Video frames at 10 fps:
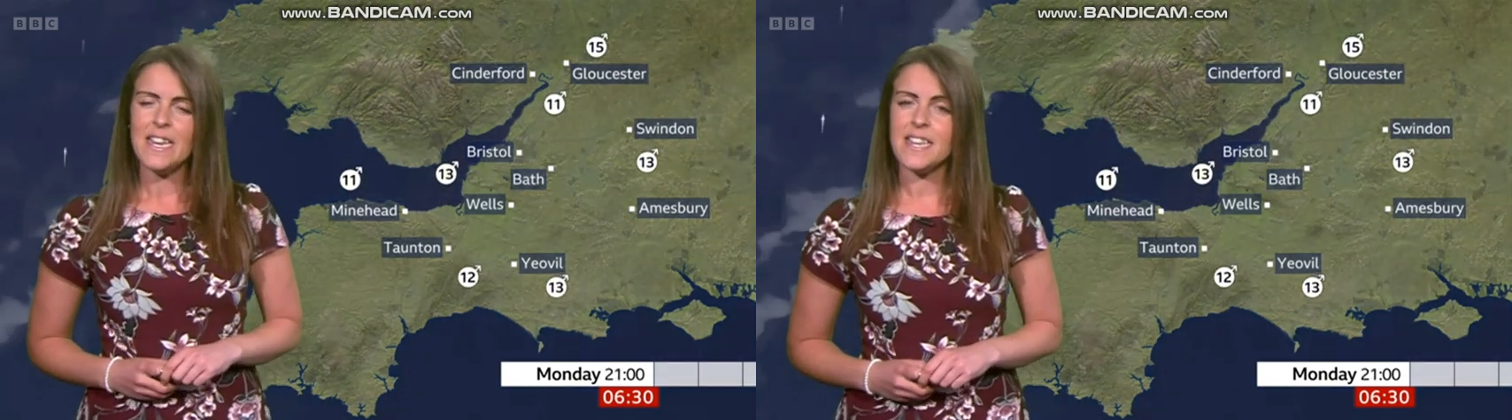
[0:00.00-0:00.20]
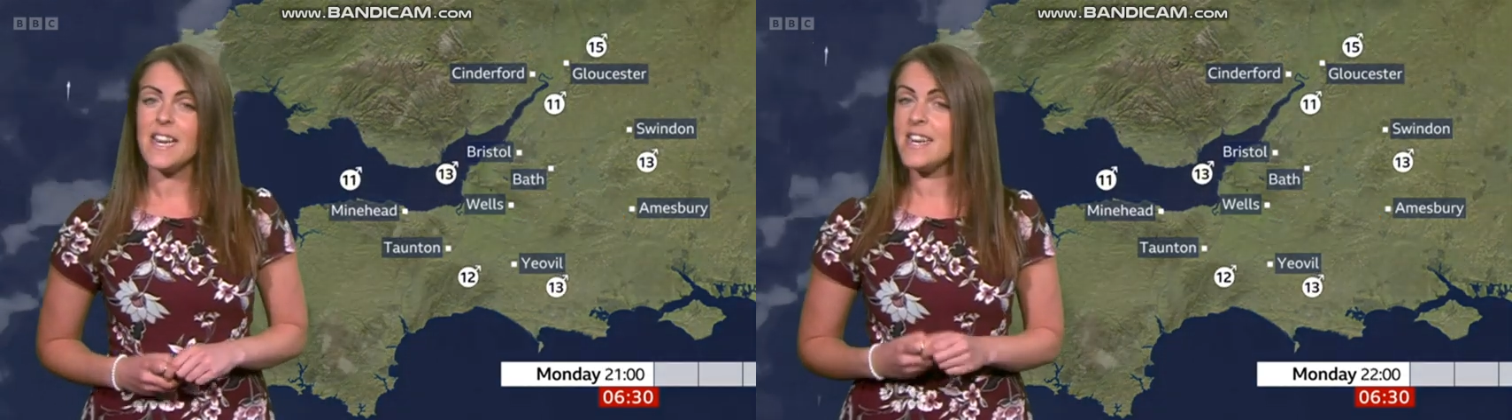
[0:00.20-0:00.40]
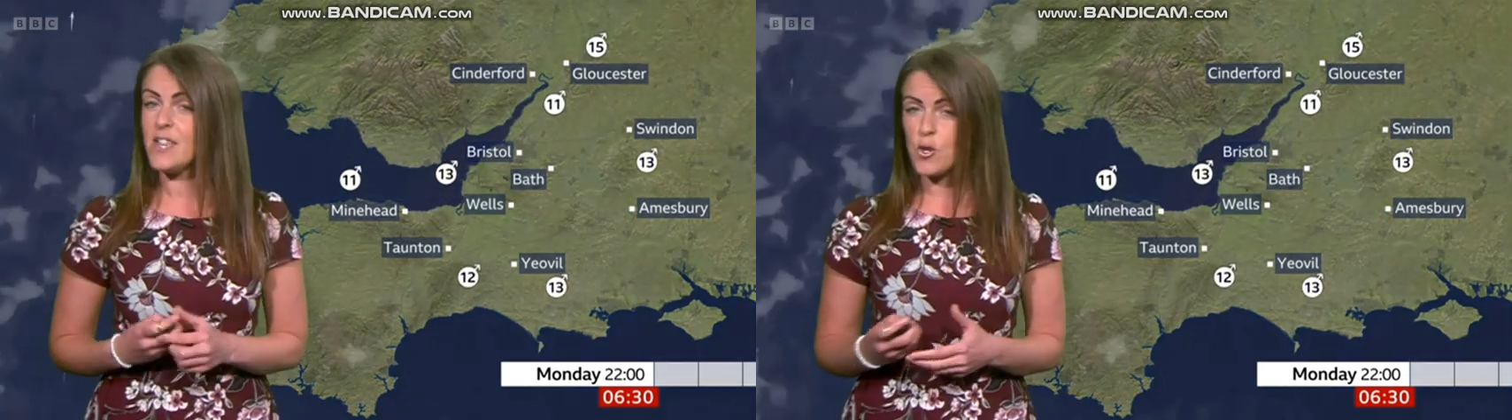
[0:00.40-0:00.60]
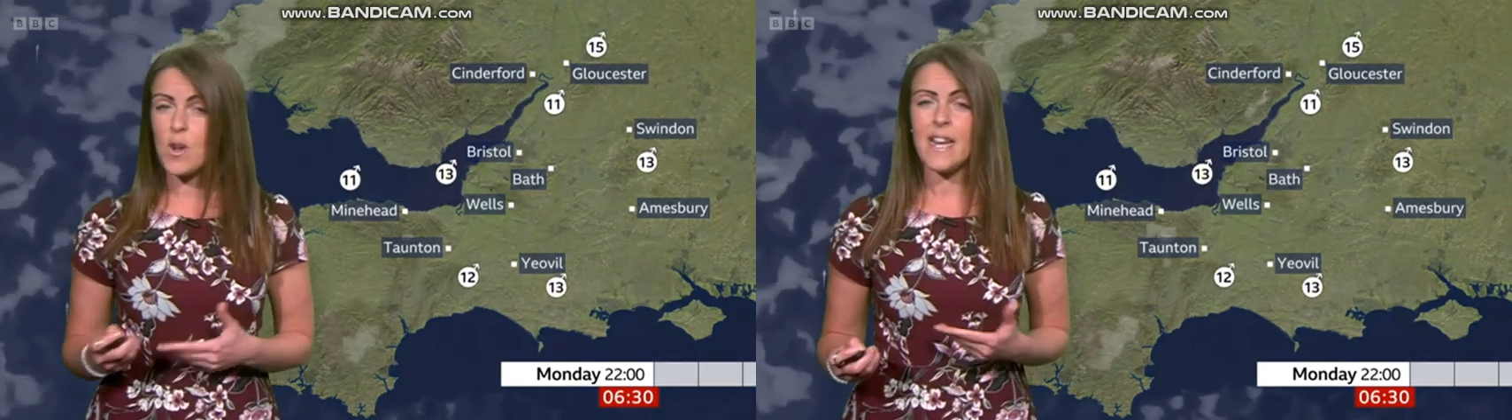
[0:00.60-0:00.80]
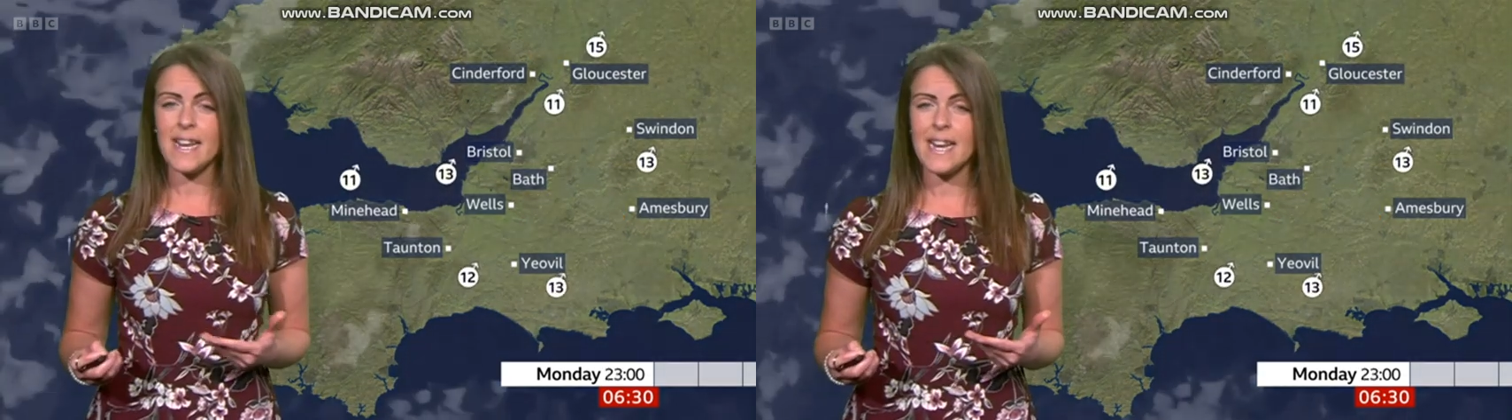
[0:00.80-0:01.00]
Tonight,
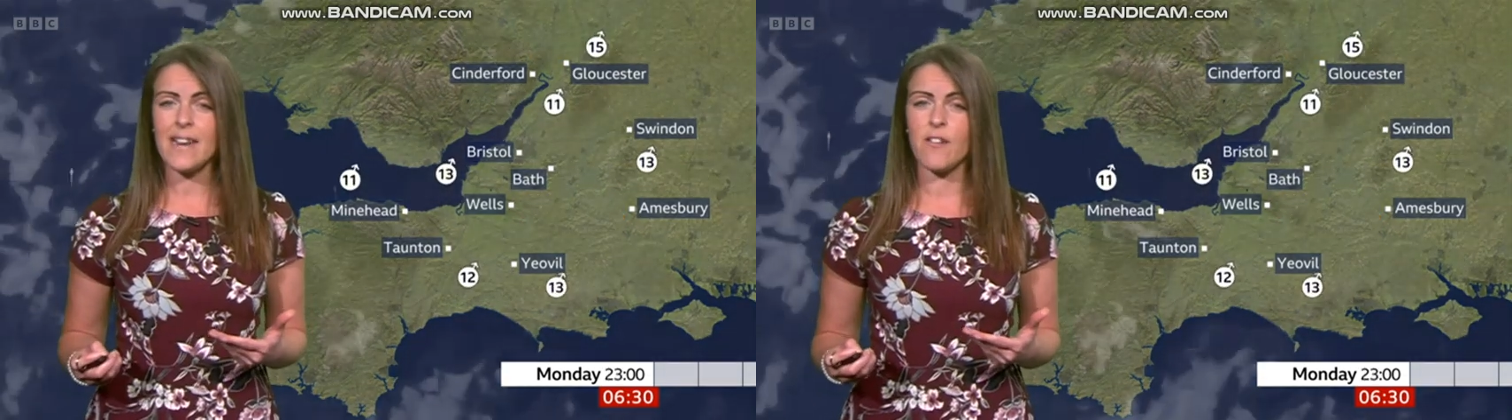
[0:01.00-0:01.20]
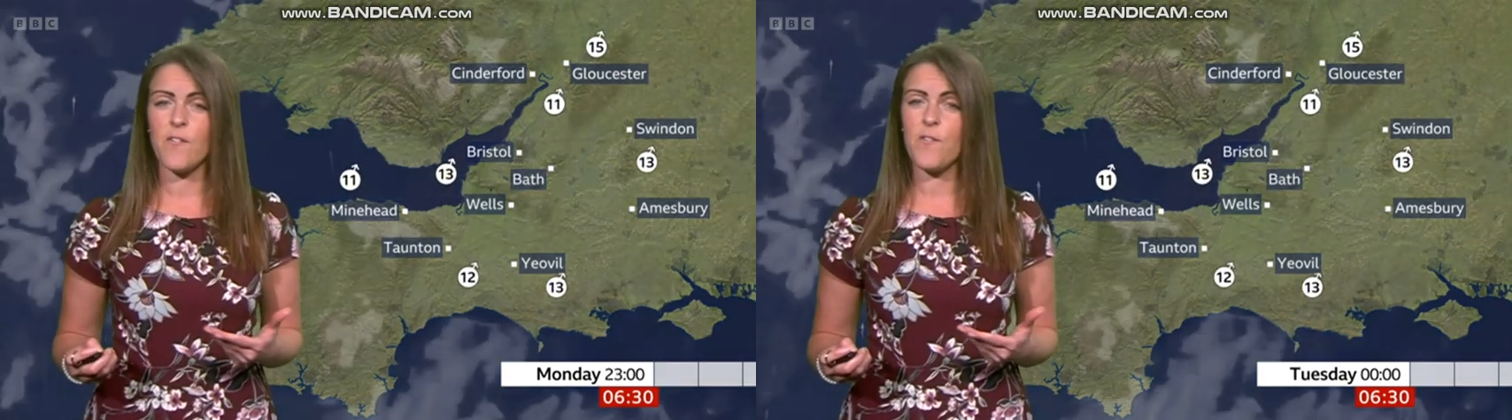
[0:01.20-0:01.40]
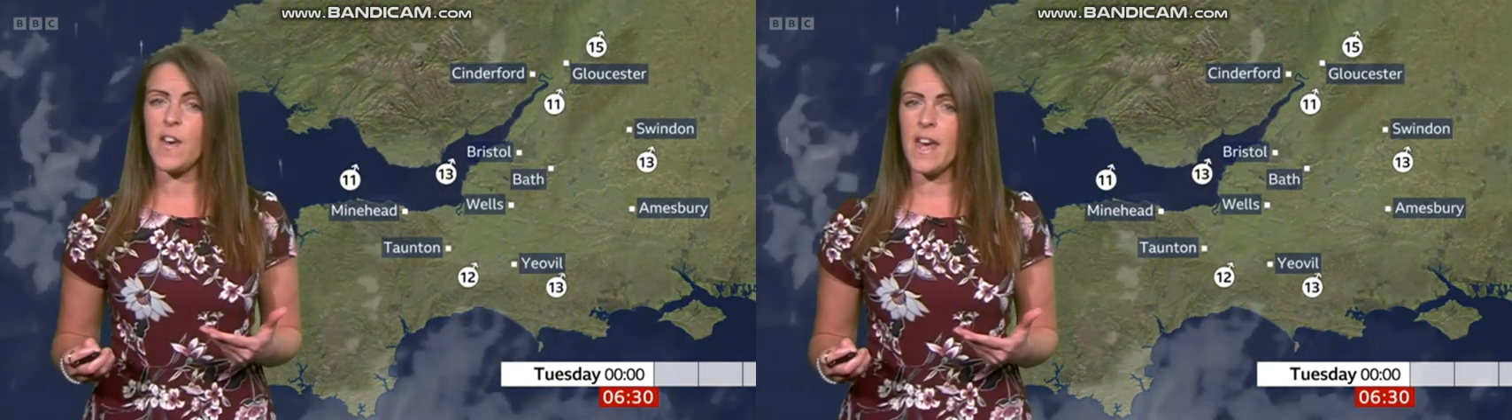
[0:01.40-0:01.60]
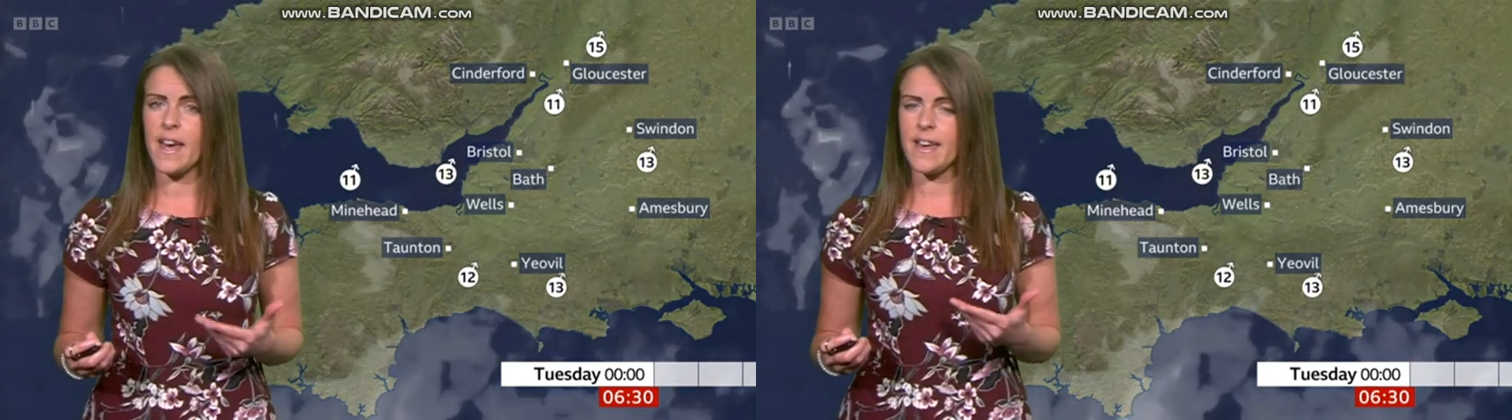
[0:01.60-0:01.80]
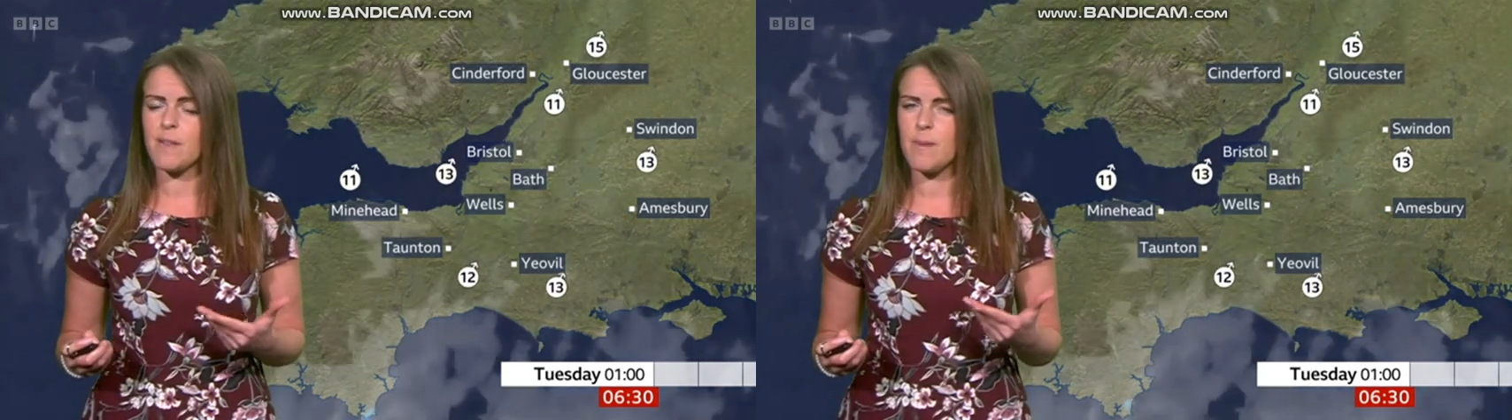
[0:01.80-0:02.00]
dry and clear at
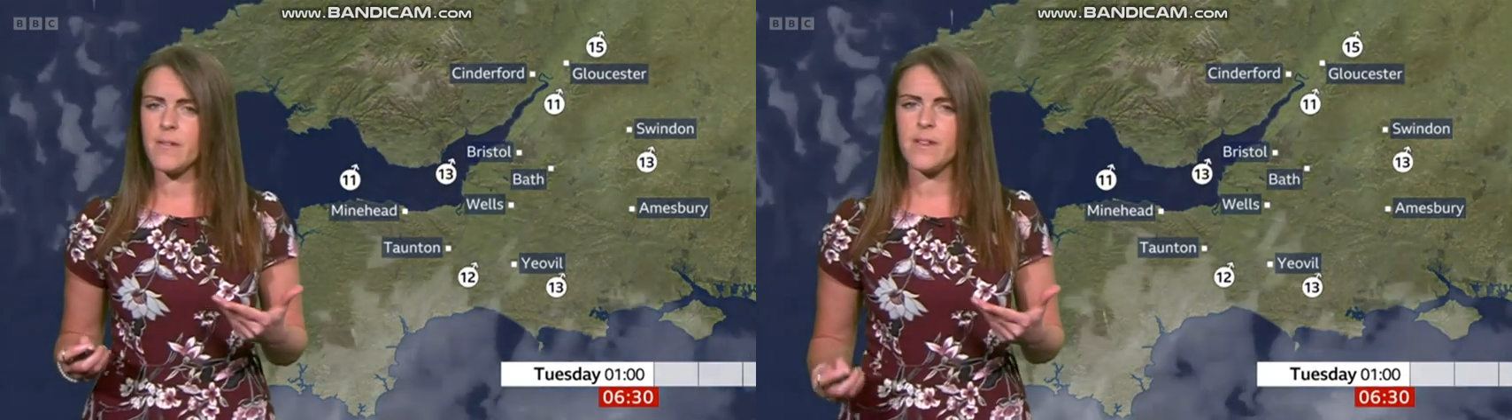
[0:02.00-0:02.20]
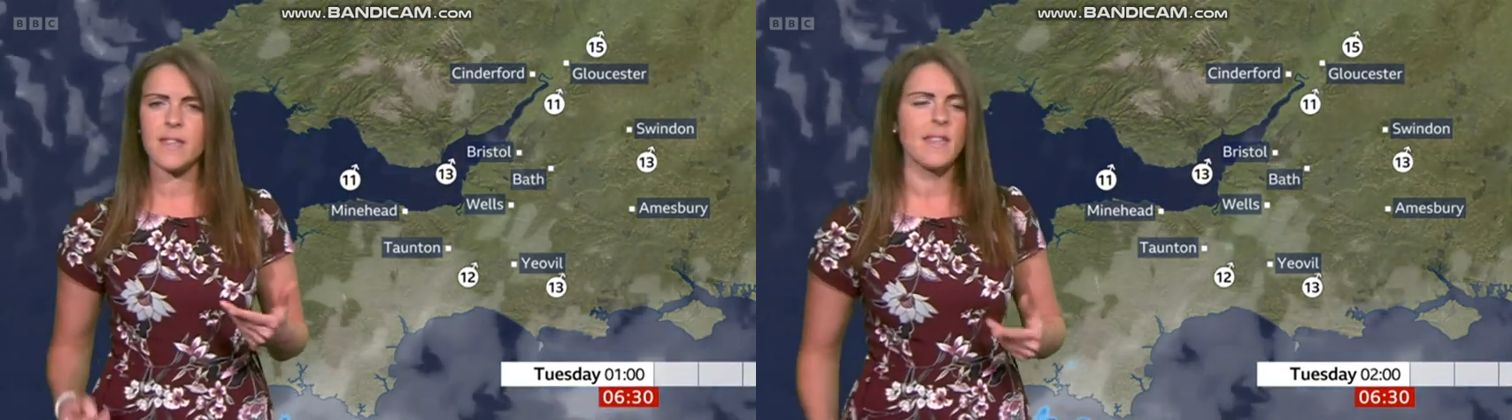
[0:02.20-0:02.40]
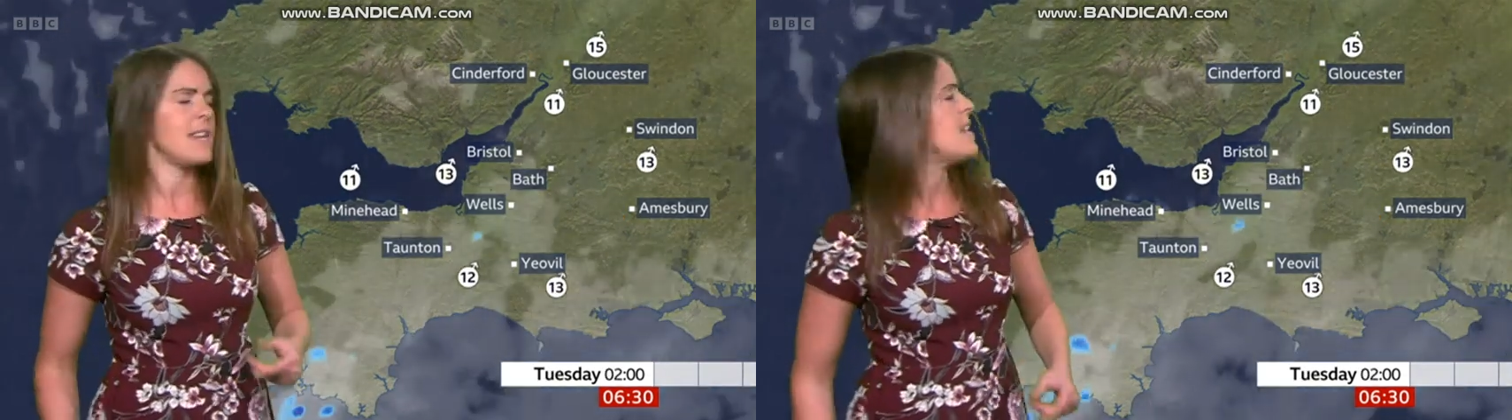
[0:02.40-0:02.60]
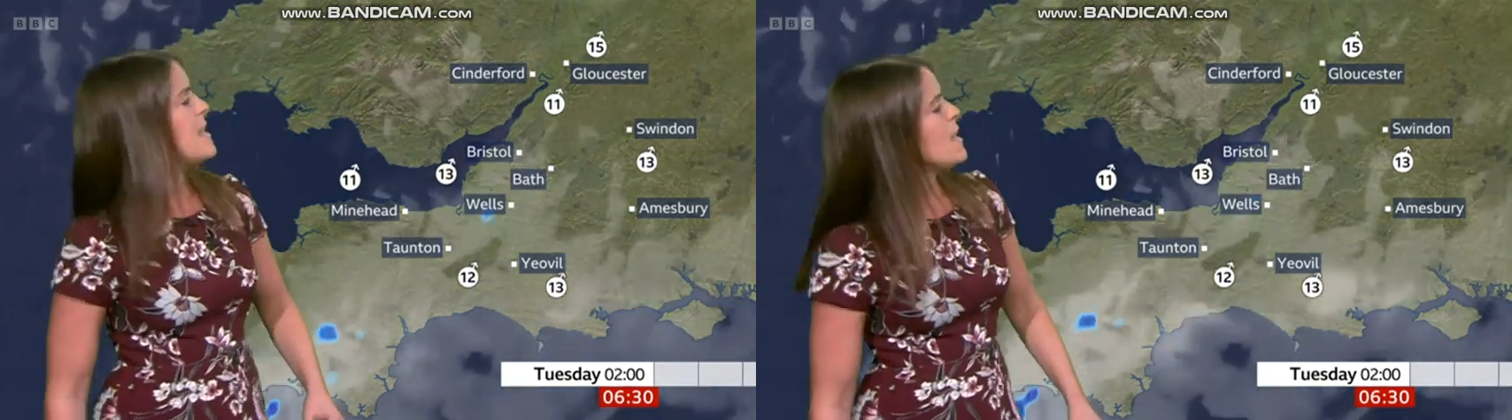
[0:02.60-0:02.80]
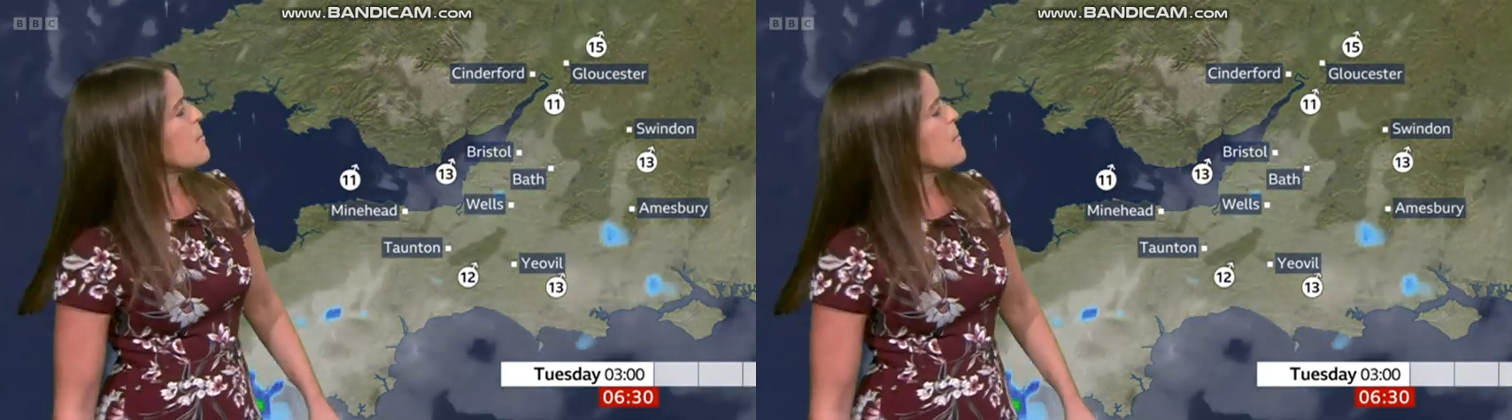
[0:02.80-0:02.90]
first, but there is the